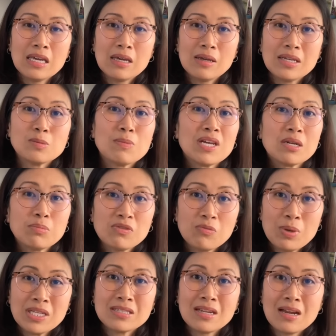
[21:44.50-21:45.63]
is made up of
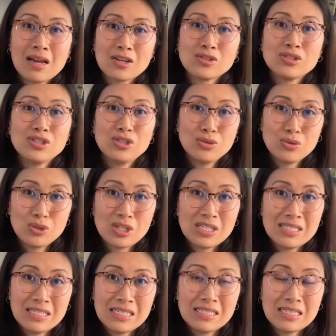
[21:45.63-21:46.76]
pens that I actually use on a
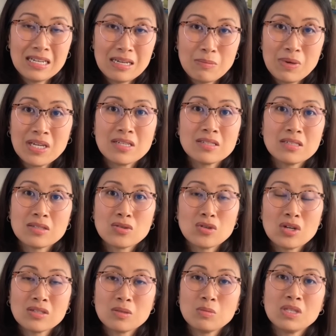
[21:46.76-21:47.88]
day-to-day basis. They're
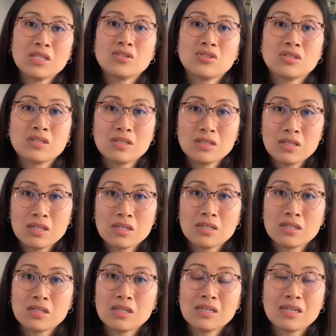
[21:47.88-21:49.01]
not something that just sit
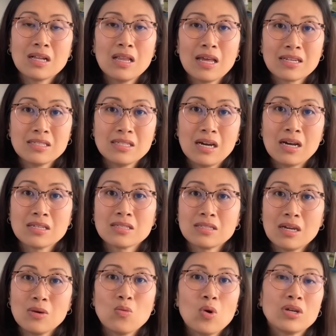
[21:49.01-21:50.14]
there and collect dust.
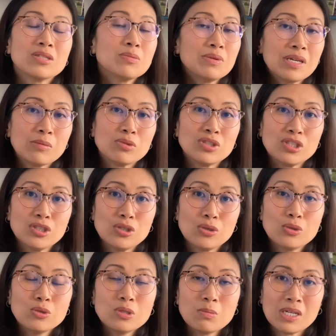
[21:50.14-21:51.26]
I want to be able to
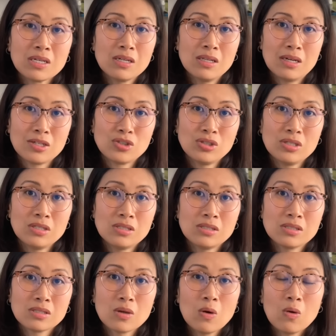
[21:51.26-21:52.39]
use my collection.
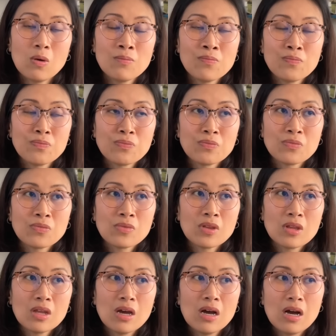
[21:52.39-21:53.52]
So
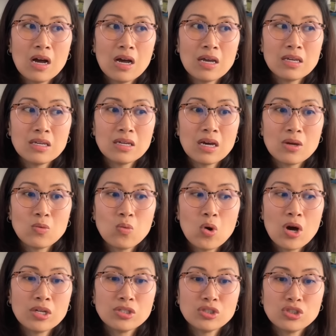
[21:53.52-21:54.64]
I
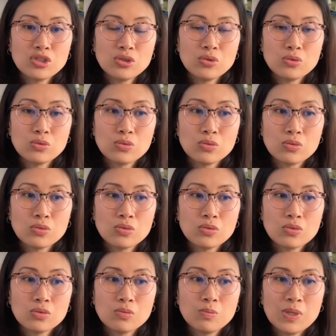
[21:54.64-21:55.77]
want to
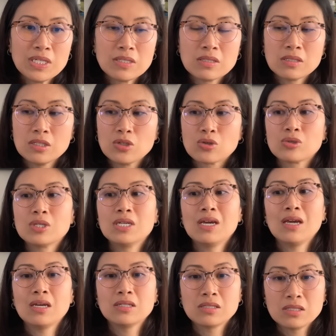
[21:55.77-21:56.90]
basically
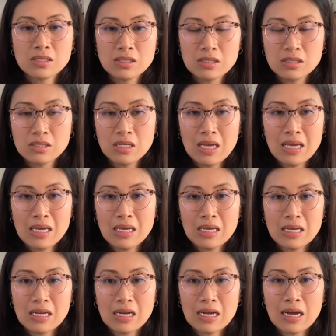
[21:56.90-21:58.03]
create
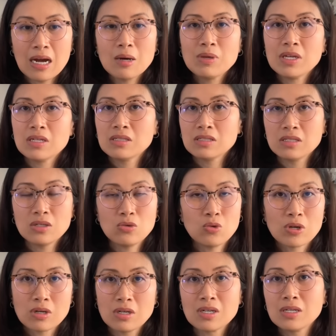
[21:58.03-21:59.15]
a habit
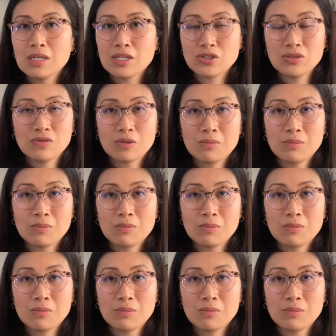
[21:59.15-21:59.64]
or a collection for